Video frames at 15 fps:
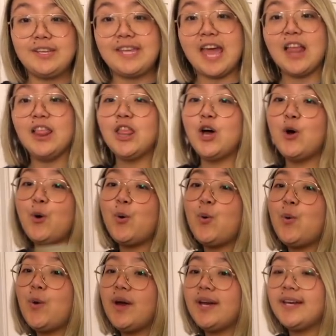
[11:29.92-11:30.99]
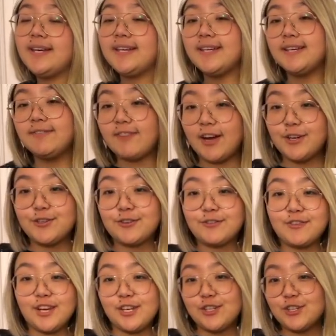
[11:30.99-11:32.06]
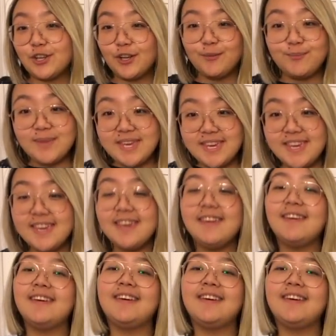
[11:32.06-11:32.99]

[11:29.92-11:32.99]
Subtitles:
yellow Find Your Fade shawl be